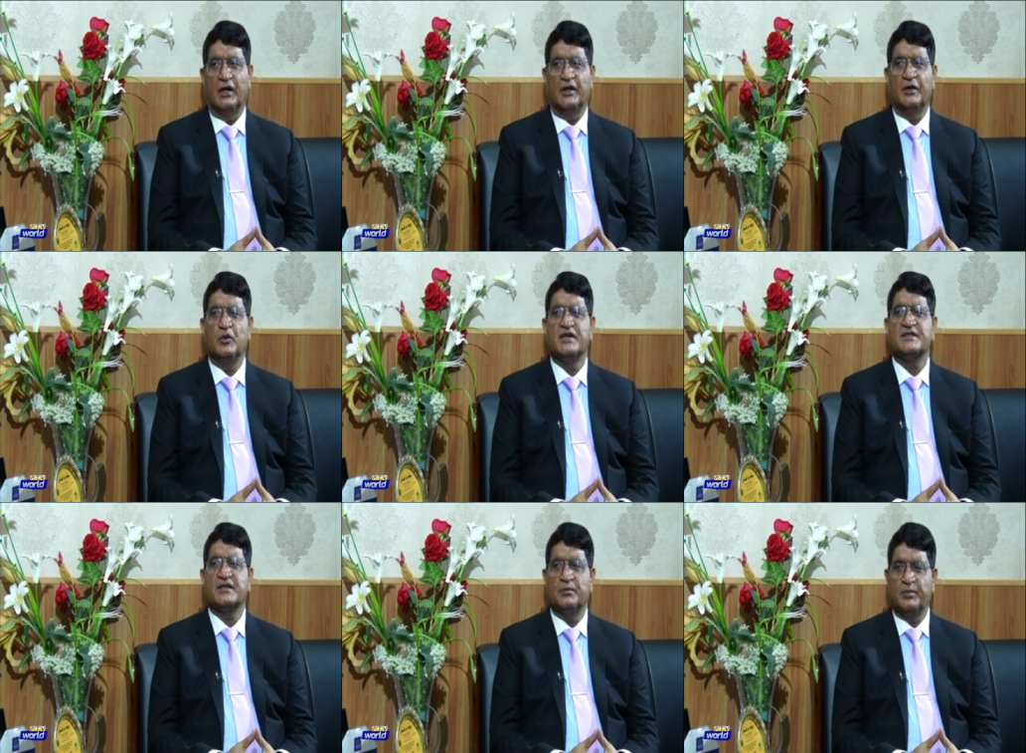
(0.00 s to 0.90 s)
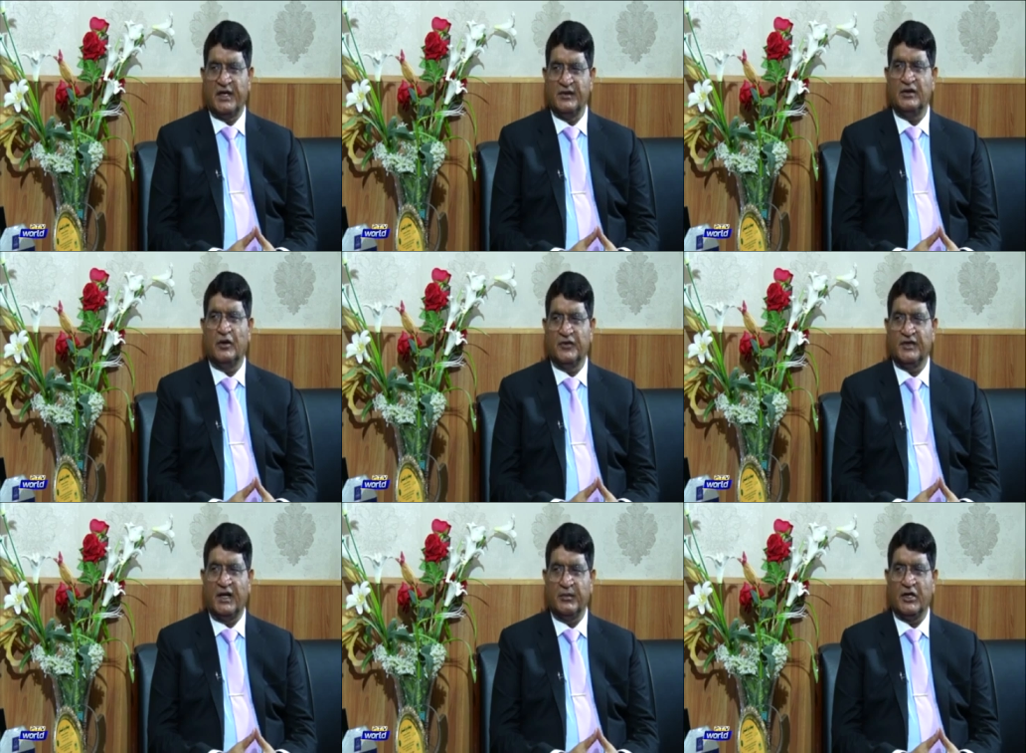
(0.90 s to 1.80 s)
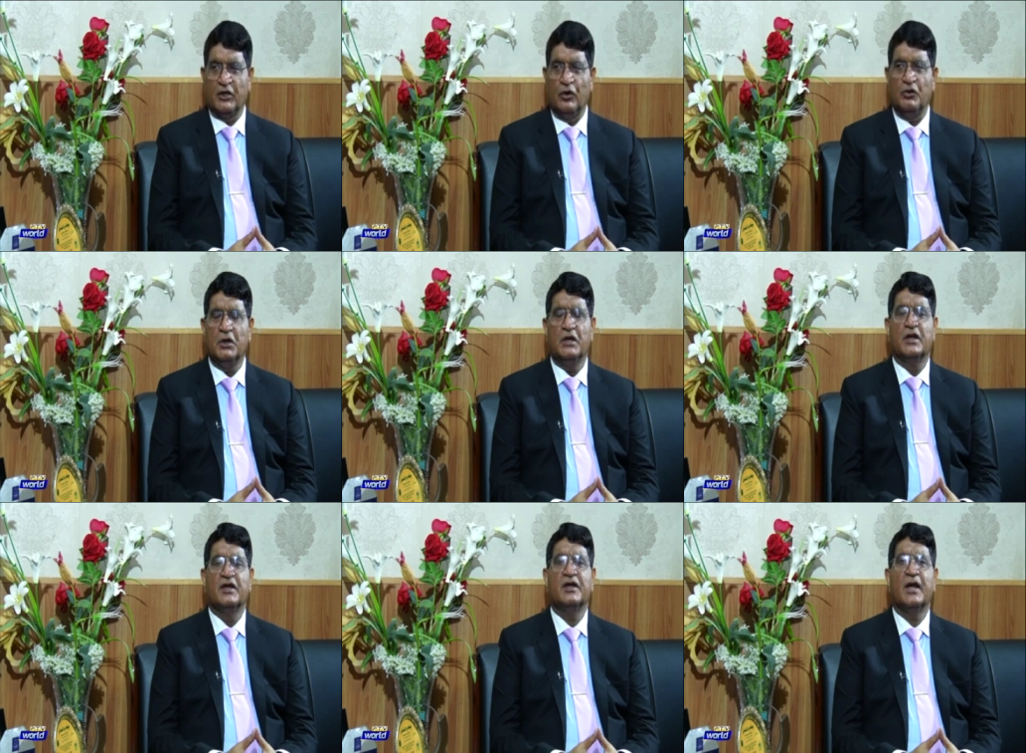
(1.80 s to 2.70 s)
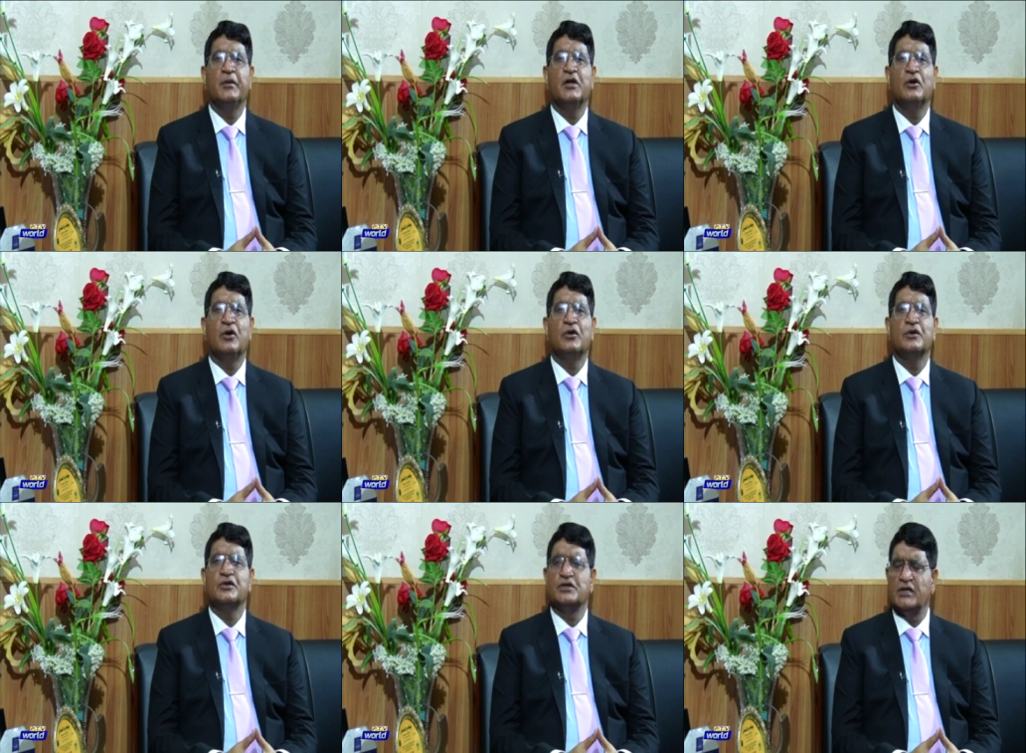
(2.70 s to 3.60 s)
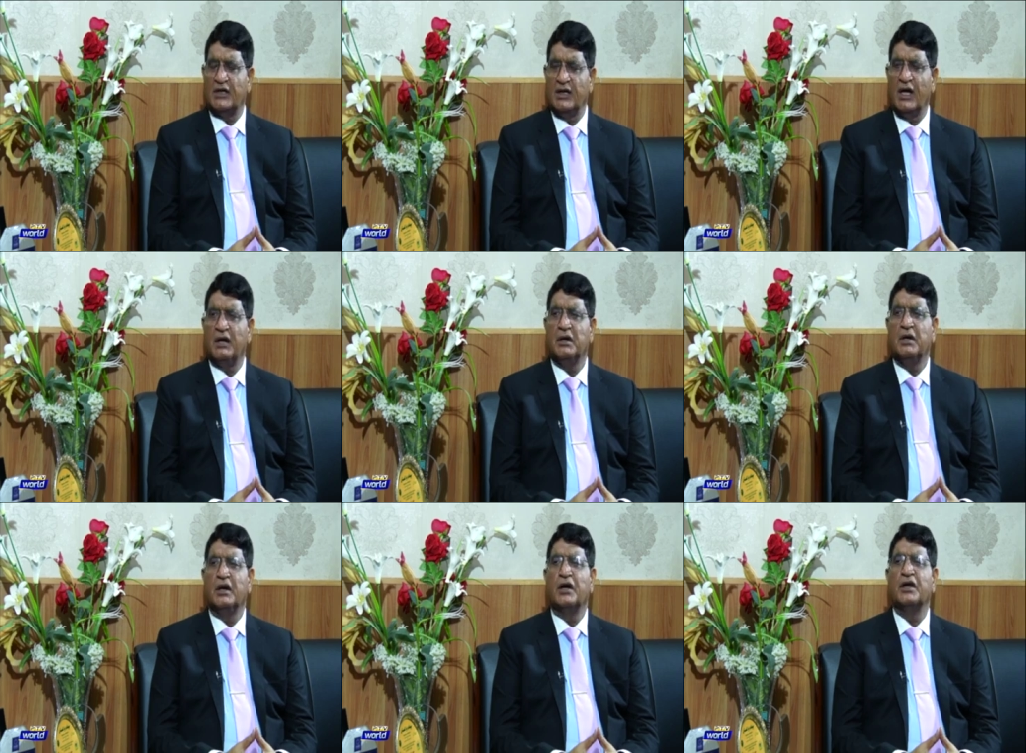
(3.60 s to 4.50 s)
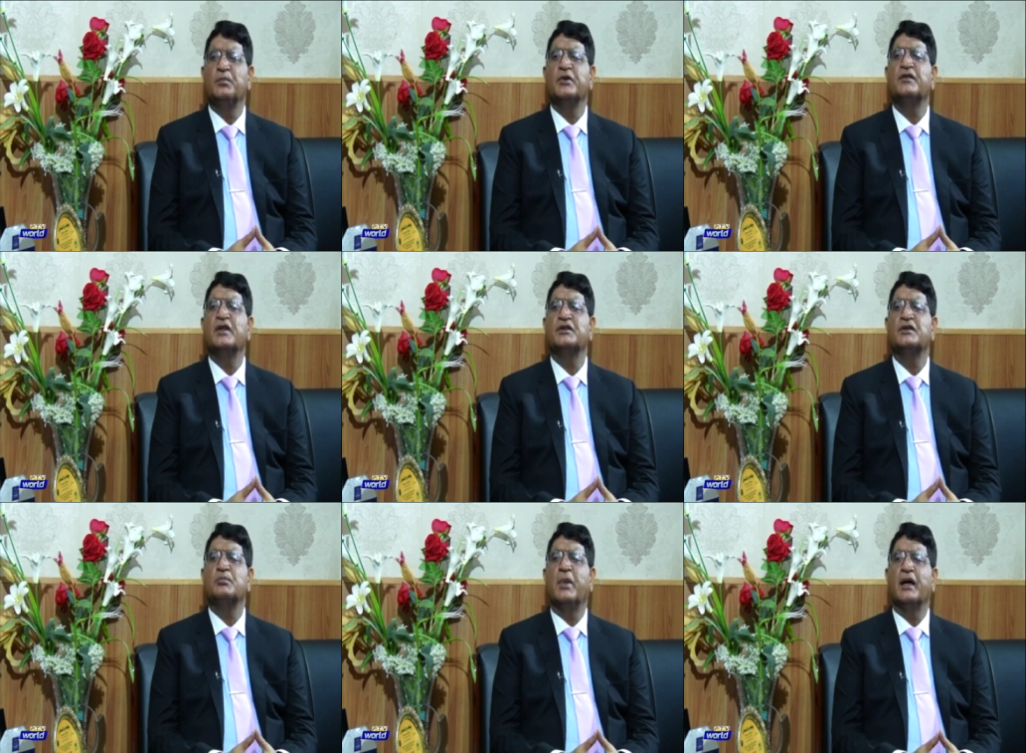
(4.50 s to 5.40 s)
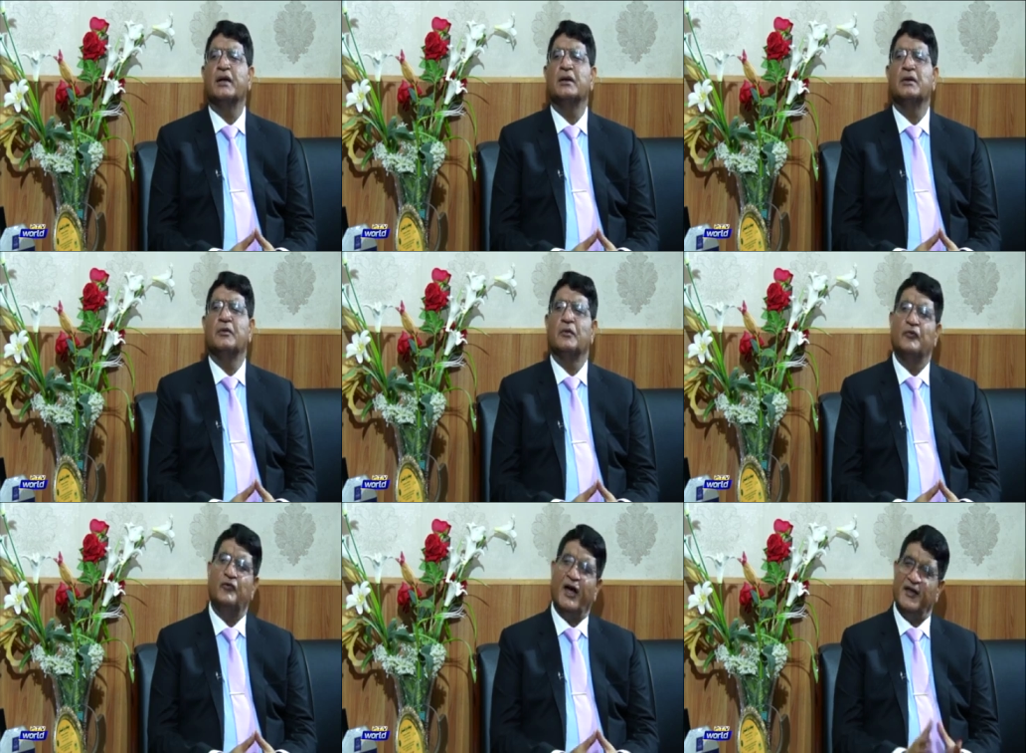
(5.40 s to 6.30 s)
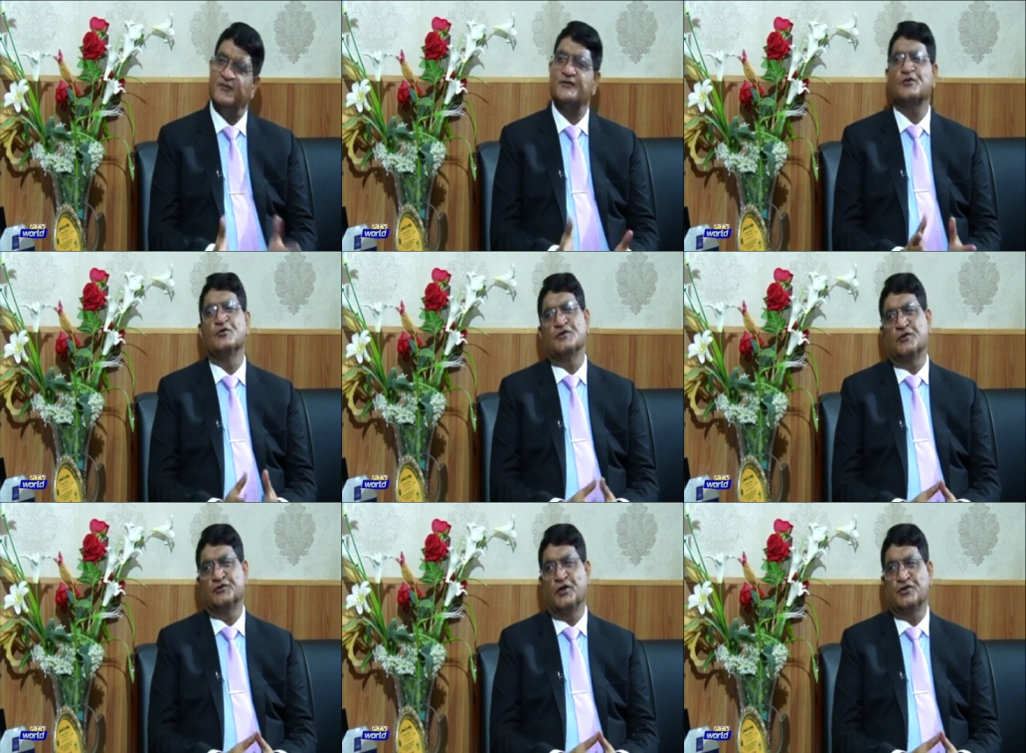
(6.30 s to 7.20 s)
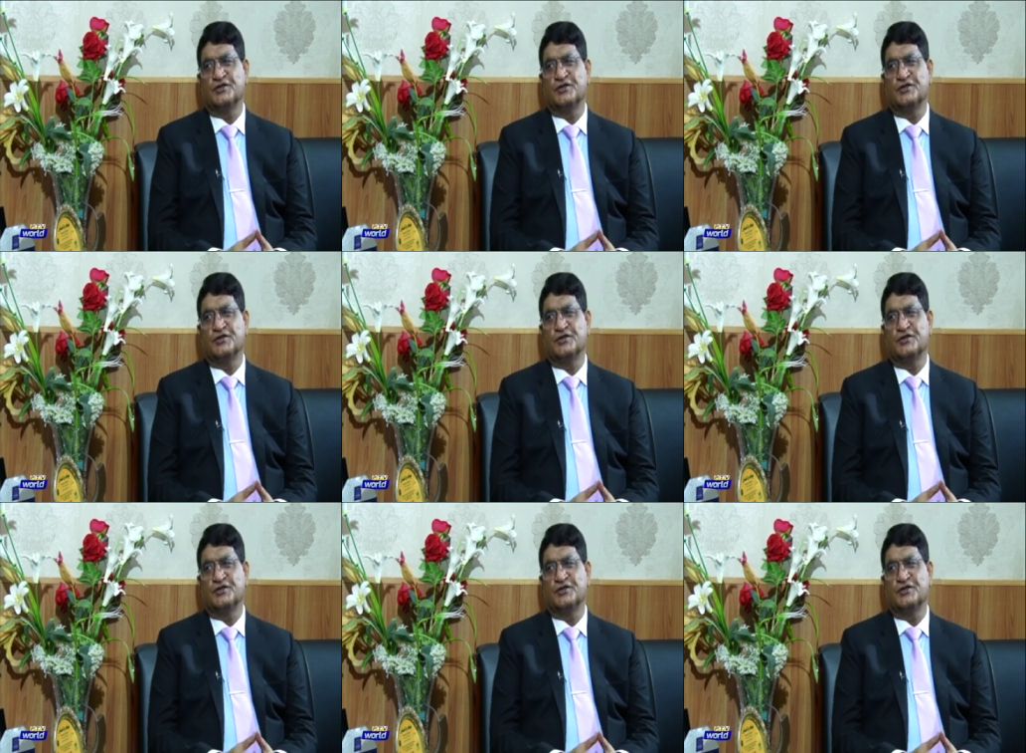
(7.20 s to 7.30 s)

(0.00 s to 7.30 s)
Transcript: It was comparison of Islamic law, Islamic law, Sharia, represented by 5 schools of thought.